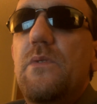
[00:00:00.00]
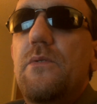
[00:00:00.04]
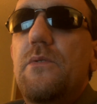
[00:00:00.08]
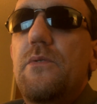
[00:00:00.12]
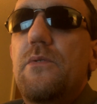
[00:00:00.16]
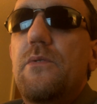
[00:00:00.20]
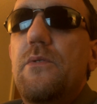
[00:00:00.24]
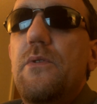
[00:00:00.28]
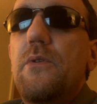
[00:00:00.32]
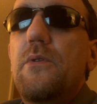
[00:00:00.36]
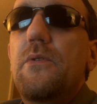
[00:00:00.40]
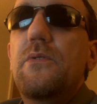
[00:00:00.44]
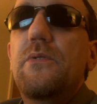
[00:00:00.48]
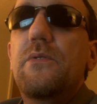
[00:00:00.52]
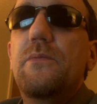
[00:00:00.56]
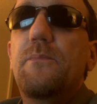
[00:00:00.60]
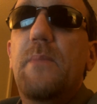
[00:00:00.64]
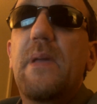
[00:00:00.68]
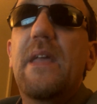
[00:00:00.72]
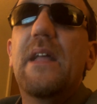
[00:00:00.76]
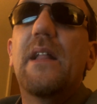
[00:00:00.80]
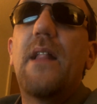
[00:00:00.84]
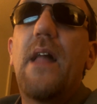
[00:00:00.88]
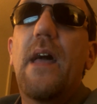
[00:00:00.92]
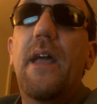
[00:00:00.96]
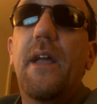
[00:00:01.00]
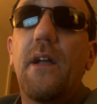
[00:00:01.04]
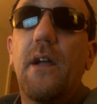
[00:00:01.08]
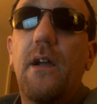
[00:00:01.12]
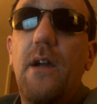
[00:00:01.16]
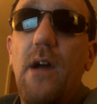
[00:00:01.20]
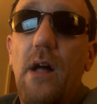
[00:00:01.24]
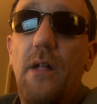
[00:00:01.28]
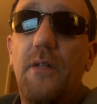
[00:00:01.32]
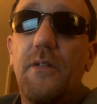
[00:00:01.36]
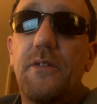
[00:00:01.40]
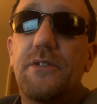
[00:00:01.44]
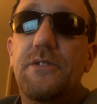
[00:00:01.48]
You be like a
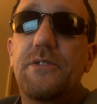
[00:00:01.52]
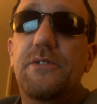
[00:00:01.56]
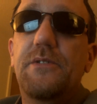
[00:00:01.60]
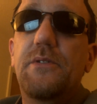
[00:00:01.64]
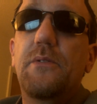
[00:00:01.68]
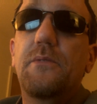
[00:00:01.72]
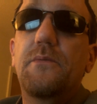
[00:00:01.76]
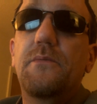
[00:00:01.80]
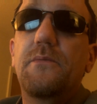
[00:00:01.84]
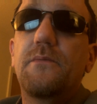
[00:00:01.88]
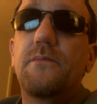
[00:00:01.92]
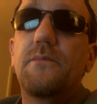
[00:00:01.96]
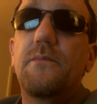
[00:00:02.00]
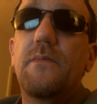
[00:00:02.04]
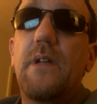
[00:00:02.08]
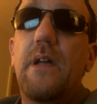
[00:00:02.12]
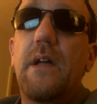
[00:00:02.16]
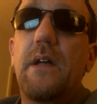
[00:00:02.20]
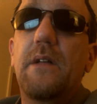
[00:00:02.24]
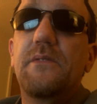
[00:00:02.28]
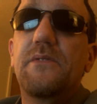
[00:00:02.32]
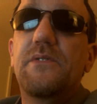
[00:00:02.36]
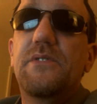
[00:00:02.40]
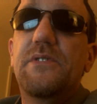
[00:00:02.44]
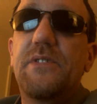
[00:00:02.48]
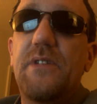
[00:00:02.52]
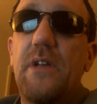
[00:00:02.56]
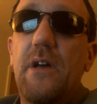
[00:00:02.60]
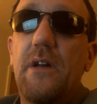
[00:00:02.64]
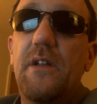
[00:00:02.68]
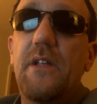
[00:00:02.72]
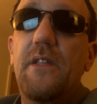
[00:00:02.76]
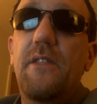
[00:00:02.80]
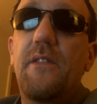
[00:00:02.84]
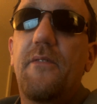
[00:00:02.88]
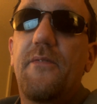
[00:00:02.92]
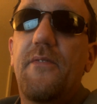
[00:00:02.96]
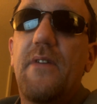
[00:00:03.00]
college student and
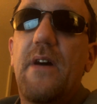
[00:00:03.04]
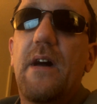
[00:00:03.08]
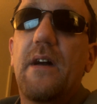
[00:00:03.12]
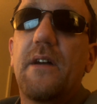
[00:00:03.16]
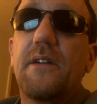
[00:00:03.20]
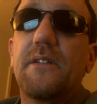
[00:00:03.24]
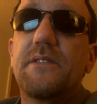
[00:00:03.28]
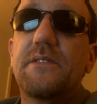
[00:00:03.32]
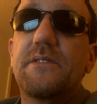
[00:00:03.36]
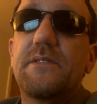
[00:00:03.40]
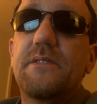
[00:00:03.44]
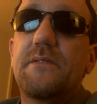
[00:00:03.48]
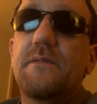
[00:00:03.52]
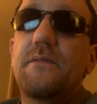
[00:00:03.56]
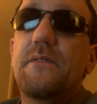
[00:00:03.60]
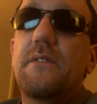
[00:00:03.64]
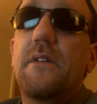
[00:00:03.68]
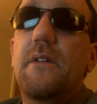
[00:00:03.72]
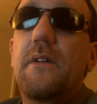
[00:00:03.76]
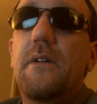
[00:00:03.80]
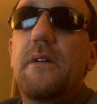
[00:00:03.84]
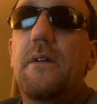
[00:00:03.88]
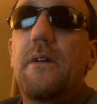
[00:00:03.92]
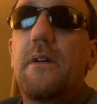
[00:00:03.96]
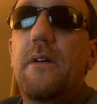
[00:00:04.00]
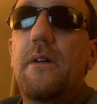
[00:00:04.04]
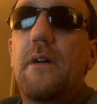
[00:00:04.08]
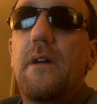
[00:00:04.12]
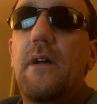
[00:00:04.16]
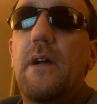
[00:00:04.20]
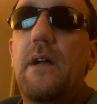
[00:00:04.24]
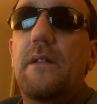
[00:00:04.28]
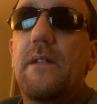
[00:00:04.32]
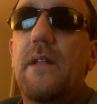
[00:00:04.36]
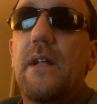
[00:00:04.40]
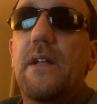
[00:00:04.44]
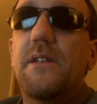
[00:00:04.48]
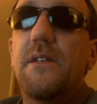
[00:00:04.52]
study the facts,
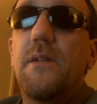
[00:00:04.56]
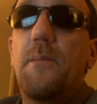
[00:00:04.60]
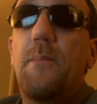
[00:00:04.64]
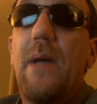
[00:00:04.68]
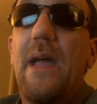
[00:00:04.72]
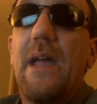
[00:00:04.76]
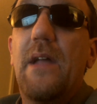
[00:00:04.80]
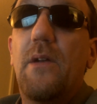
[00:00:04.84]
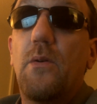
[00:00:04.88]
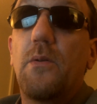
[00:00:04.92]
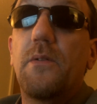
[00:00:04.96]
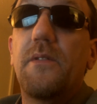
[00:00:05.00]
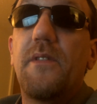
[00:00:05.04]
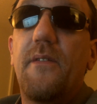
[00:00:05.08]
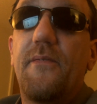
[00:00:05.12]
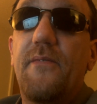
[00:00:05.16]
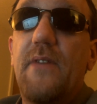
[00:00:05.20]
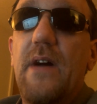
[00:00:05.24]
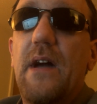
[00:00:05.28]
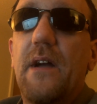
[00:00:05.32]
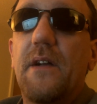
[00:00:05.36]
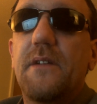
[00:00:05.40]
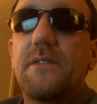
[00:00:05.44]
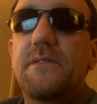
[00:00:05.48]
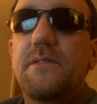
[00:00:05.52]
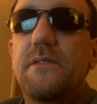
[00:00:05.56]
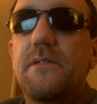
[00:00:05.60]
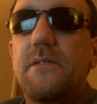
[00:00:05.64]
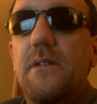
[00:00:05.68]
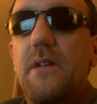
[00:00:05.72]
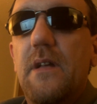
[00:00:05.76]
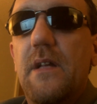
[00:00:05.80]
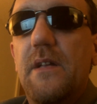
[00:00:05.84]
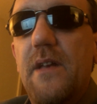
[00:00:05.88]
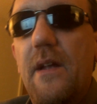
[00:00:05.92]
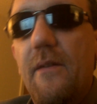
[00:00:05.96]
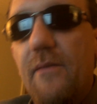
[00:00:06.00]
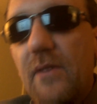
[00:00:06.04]
and then debate on the facts,
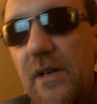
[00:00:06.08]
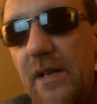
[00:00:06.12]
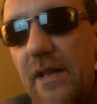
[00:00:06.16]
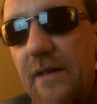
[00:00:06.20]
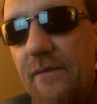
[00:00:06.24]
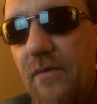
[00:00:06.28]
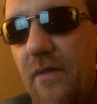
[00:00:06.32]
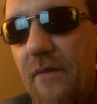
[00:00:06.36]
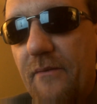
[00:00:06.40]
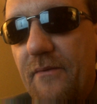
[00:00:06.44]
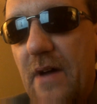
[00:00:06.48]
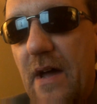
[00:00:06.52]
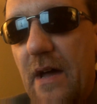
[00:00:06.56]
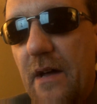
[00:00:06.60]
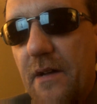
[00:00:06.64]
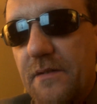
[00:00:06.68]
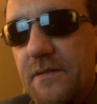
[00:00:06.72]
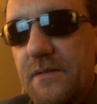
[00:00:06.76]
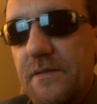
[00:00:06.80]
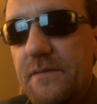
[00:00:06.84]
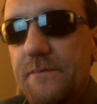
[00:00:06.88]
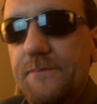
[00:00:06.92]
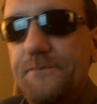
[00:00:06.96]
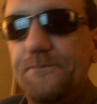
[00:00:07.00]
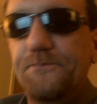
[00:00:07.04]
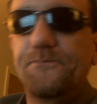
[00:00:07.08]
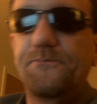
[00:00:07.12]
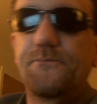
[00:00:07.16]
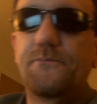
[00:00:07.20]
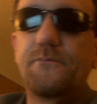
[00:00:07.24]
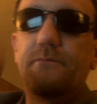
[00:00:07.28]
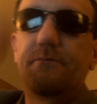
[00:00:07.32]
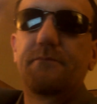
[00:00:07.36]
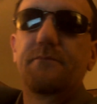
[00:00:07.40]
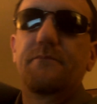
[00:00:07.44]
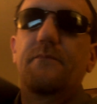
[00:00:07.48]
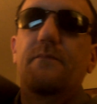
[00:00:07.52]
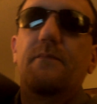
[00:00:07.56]
and never leave the facts.
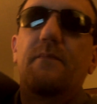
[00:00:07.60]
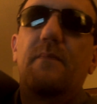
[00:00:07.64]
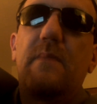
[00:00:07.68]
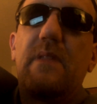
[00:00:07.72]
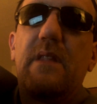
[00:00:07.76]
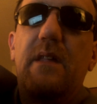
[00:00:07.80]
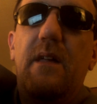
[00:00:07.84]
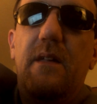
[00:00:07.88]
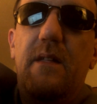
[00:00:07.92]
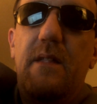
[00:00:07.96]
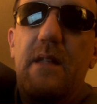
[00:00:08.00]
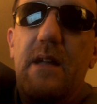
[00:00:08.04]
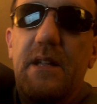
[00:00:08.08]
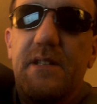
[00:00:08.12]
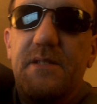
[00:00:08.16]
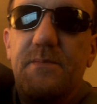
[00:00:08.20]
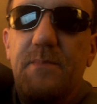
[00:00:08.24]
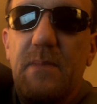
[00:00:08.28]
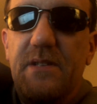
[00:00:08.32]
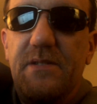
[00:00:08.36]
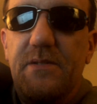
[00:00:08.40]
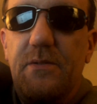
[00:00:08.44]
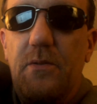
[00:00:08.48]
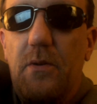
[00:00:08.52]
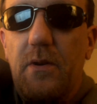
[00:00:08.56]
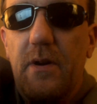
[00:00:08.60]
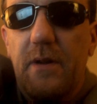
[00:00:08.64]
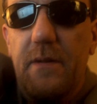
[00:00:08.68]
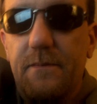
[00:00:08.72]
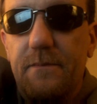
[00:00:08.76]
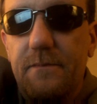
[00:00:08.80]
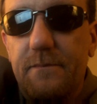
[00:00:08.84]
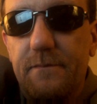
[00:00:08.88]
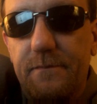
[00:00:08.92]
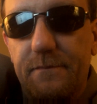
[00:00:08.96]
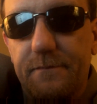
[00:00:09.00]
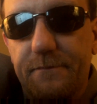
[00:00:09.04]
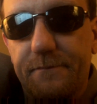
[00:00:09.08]
That's my story.
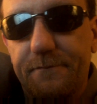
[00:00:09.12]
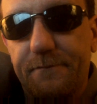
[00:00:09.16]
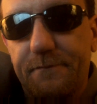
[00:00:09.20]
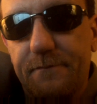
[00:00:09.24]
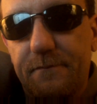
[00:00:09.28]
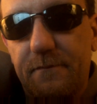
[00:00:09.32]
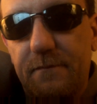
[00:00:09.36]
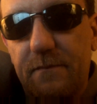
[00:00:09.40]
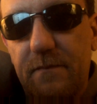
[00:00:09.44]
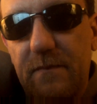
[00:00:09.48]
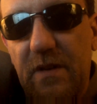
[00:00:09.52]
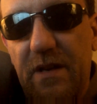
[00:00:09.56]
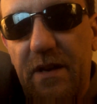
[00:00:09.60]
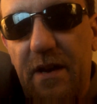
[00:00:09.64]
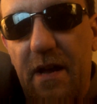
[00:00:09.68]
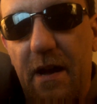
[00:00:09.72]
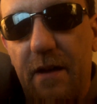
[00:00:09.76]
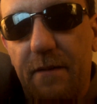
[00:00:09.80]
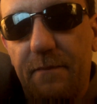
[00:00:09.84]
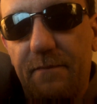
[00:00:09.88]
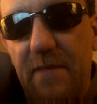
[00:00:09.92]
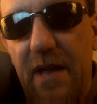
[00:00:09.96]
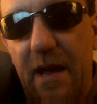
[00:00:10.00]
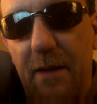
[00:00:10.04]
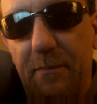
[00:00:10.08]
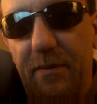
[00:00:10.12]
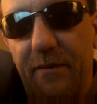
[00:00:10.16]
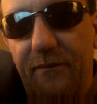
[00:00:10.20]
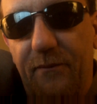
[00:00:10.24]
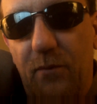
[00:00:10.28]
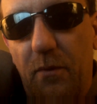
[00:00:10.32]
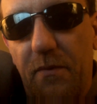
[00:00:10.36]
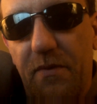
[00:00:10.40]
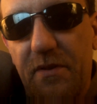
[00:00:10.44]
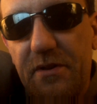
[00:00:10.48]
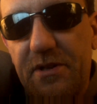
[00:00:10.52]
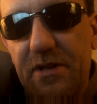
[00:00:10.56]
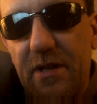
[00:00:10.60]
Good night. Happy
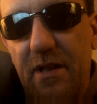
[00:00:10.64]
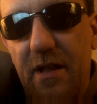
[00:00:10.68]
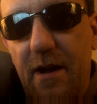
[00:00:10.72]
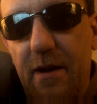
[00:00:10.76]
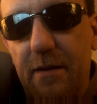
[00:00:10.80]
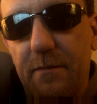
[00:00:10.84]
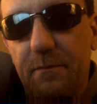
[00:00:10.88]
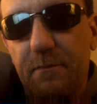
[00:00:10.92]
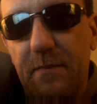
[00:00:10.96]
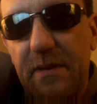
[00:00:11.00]
4th of July.